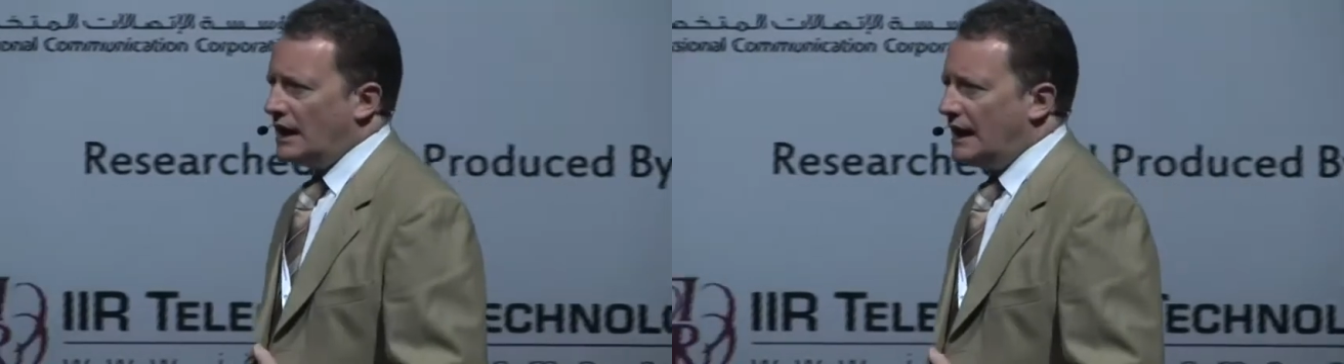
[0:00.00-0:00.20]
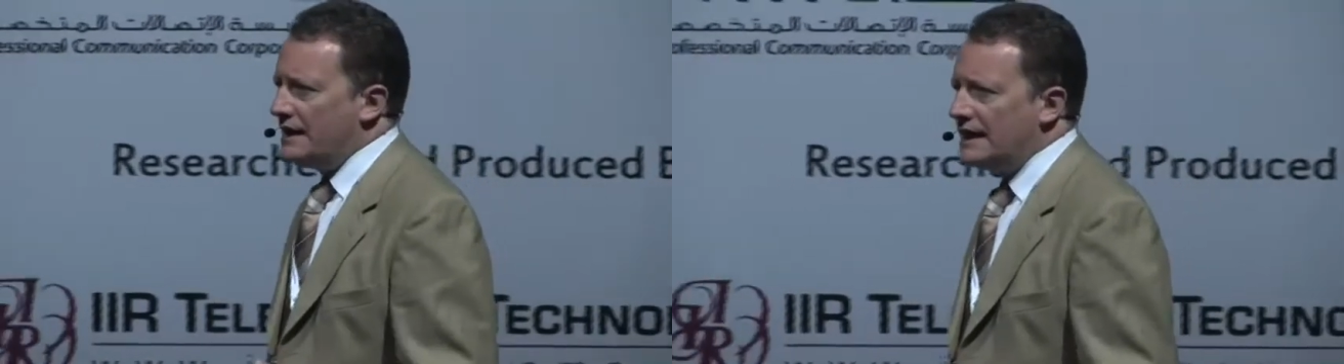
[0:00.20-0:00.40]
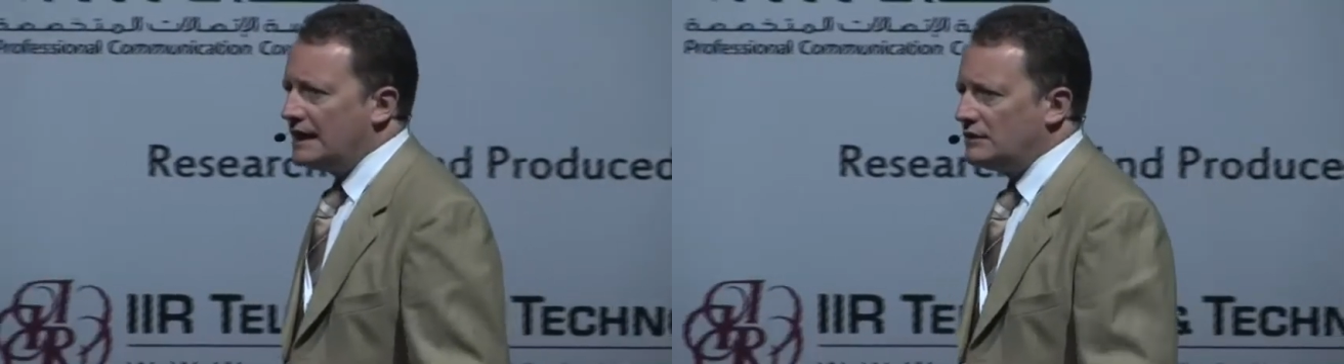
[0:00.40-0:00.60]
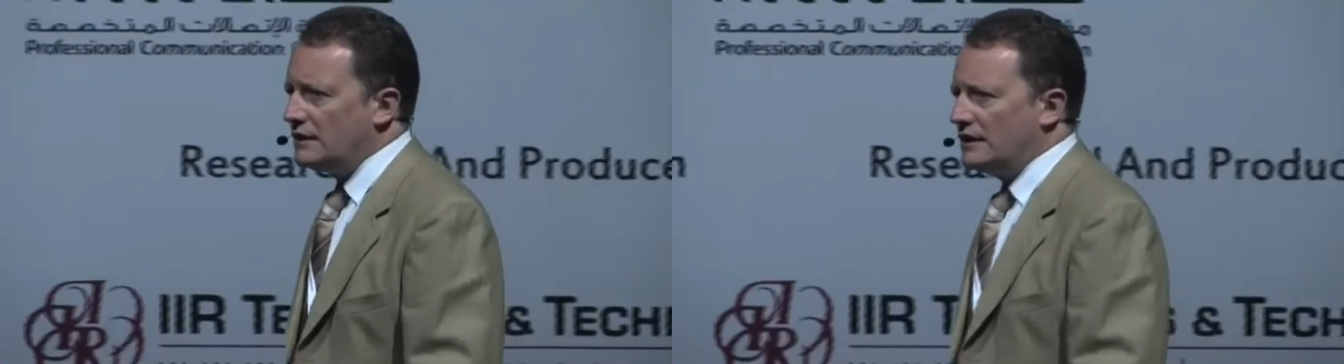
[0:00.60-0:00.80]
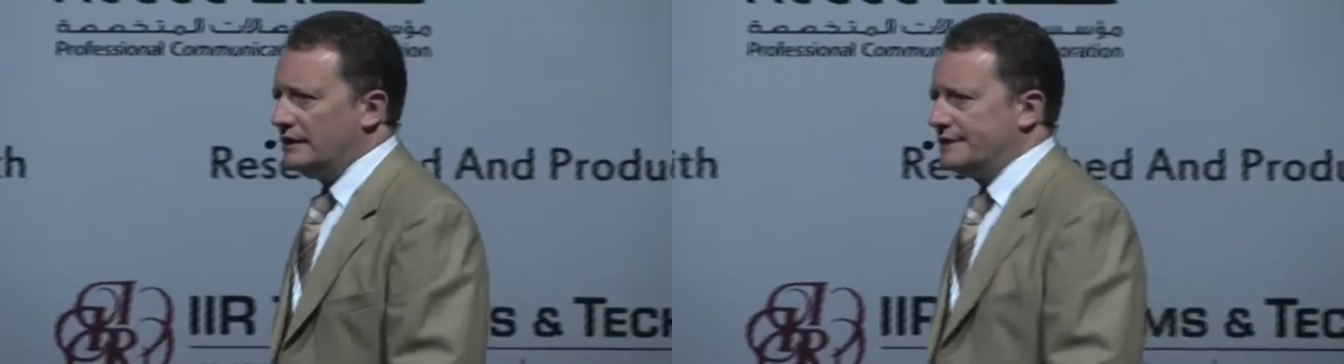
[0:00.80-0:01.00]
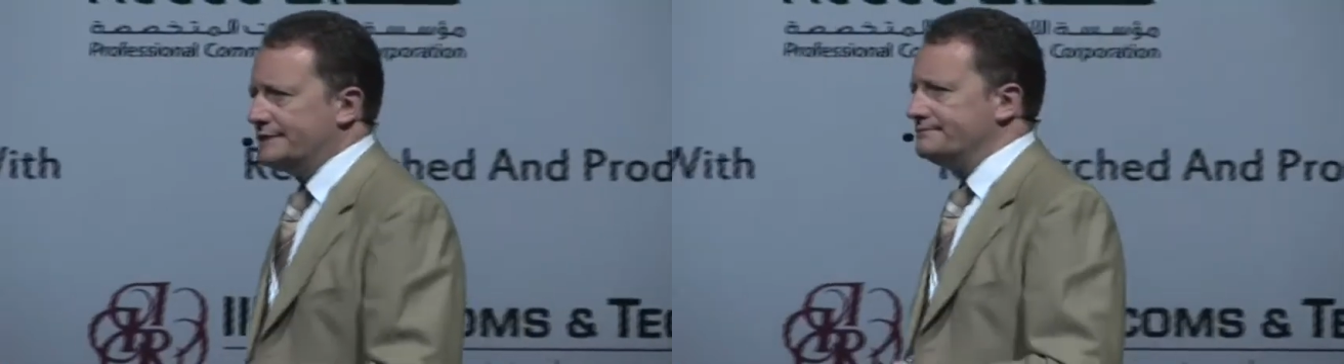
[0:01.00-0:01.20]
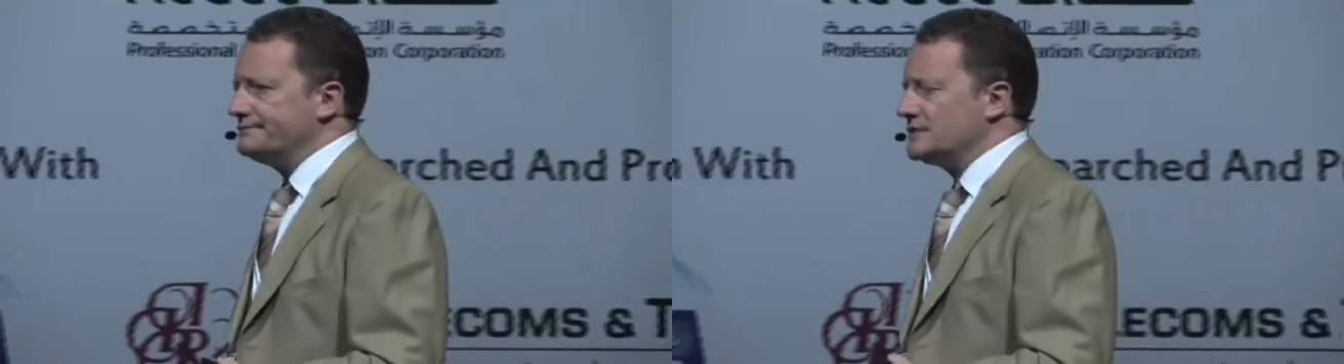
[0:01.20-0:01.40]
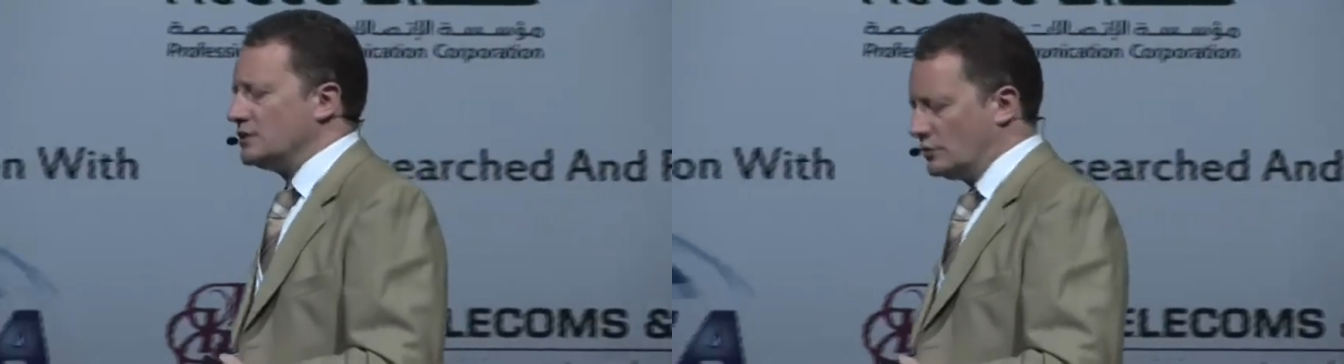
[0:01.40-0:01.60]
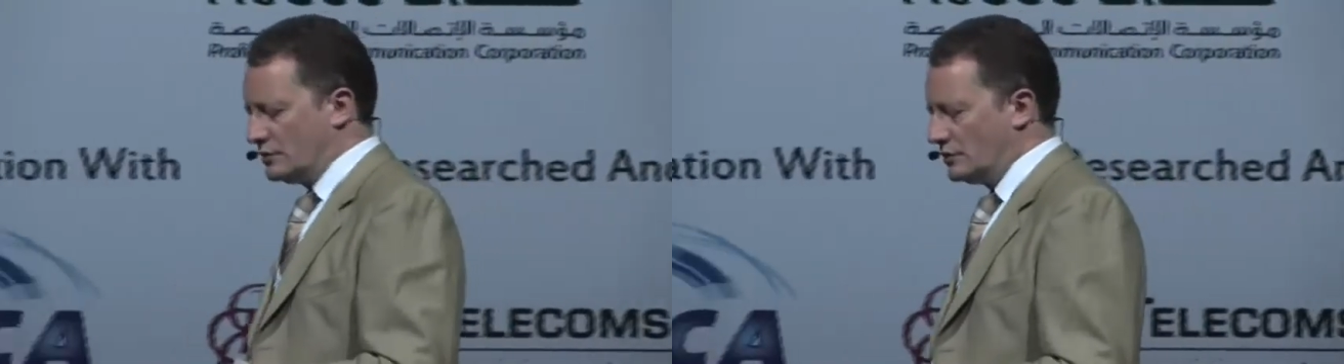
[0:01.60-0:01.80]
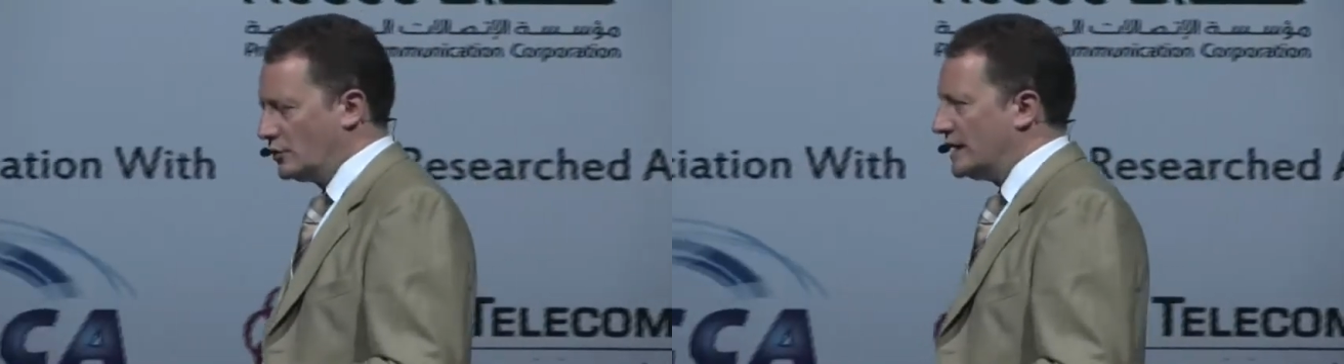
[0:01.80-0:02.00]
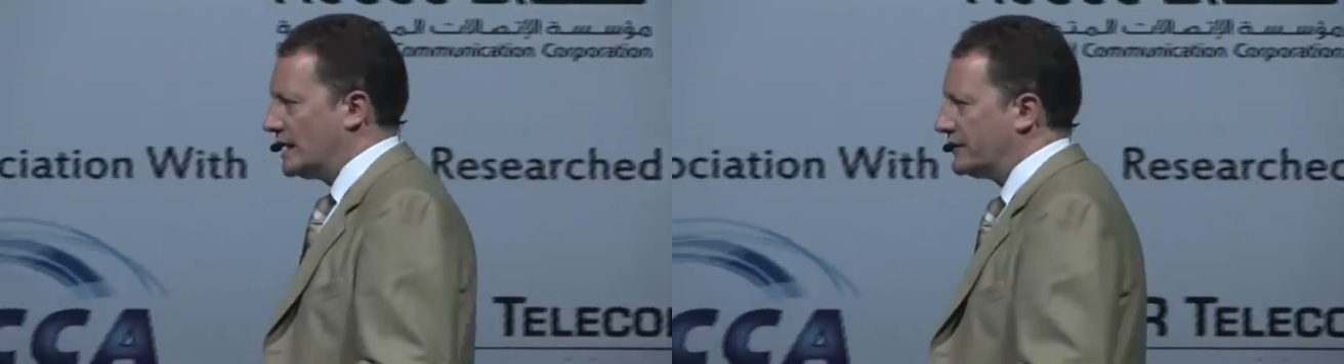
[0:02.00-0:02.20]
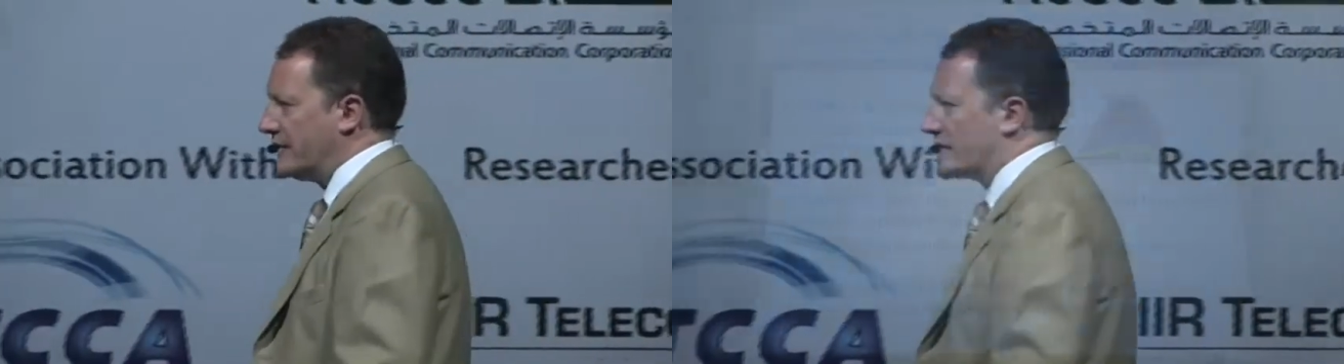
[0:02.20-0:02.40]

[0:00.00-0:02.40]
And now we are in a